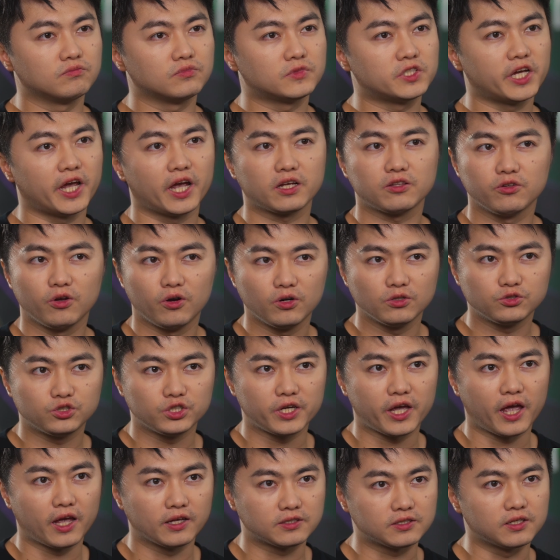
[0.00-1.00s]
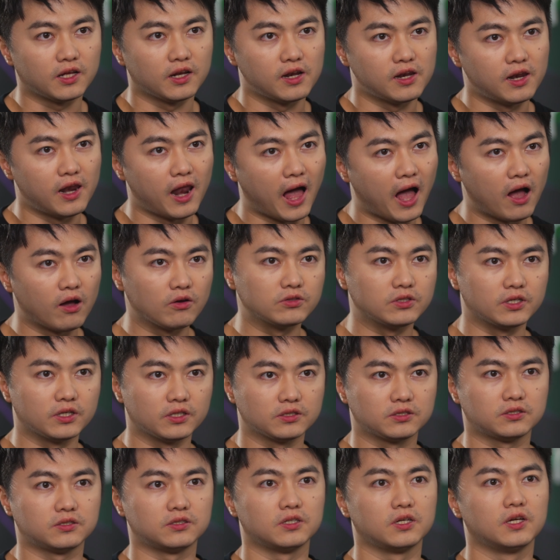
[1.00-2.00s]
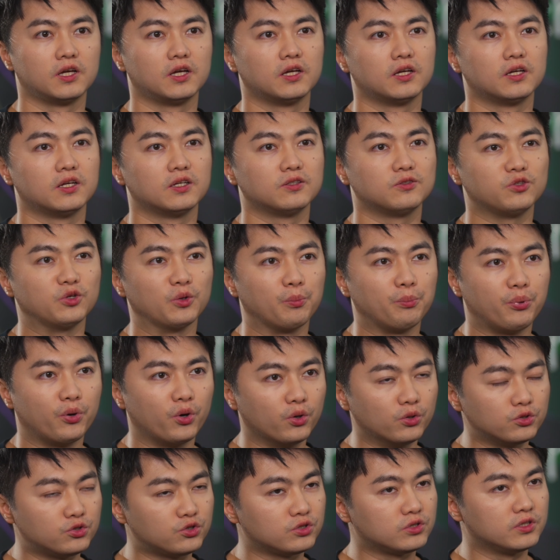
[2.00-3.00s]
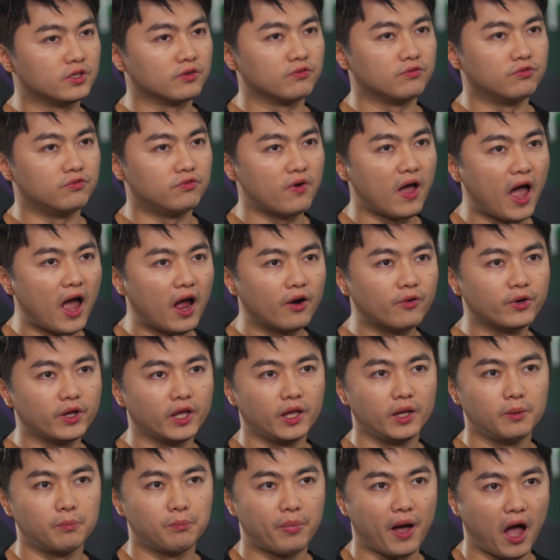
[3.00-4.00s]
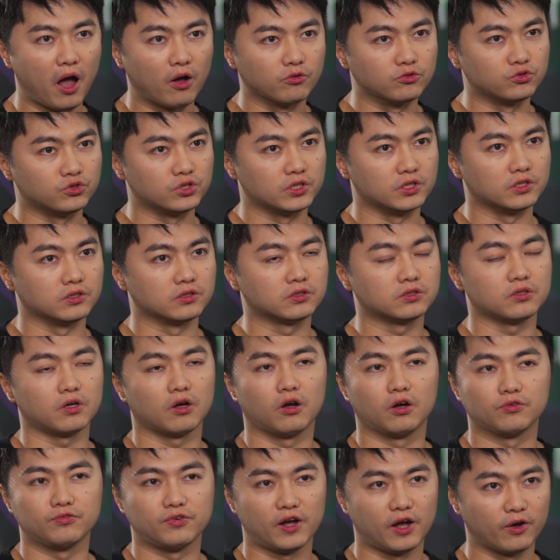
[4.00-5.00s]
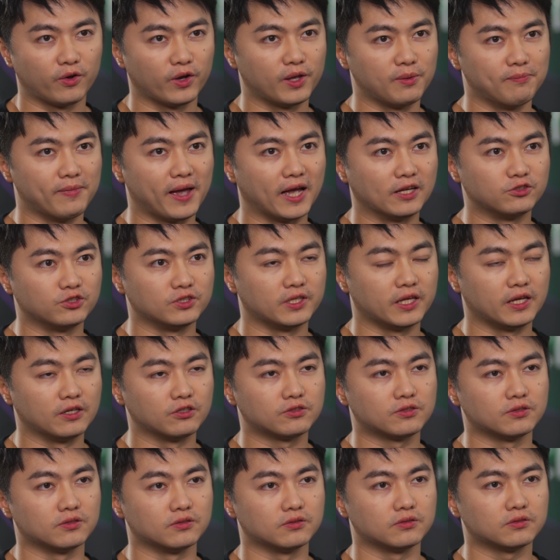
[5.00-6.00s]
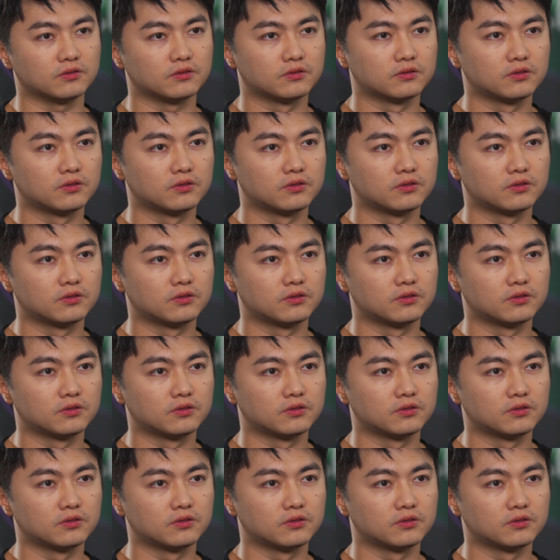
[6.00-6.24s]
Technology has allowed us to push the very boundaries of our imagination.